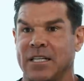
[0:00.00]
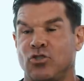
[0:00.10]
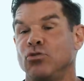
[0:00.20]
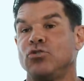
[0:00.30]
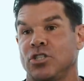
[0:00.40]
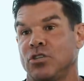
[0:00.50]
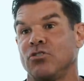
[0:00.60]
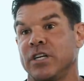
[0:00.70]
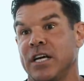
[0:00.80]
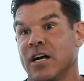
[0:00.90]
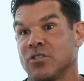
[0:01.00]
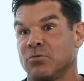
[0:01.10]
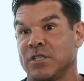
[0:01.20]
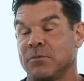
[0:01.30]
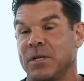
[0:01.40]
He had two security
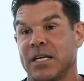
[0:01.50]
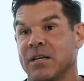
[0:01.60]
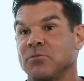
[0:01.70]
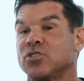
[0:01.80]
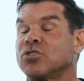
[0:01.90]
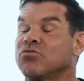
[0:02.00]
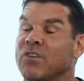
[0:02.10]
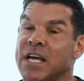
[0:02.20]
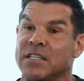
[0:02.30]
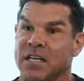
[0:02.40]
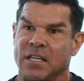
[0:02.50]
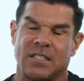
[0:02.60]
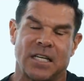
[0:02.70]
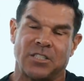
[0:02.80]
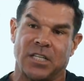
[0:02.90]
guards with him. Like, it was crazy. And
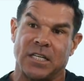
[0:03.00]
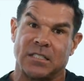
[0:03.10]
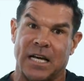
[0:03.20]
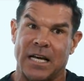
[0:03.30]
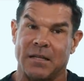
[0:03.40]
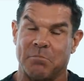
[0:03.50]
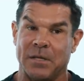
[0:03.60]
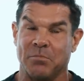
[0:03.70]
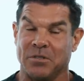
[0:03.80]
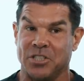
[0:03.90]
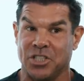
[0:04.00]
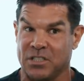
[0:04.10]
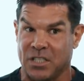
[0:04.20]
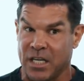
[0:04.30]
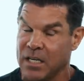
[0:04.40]
he's such a nice guy that yeah. people are
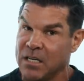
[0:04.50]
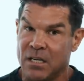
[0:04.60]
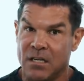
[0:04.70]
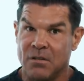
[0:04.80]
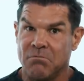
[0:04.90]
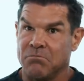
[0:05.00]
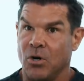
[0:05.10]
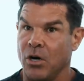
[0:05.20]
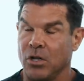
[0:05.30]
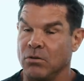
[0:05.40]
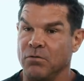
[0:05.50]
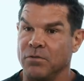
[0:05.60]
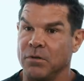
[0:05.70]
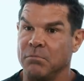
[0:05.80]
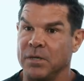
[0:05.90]
just like all over him.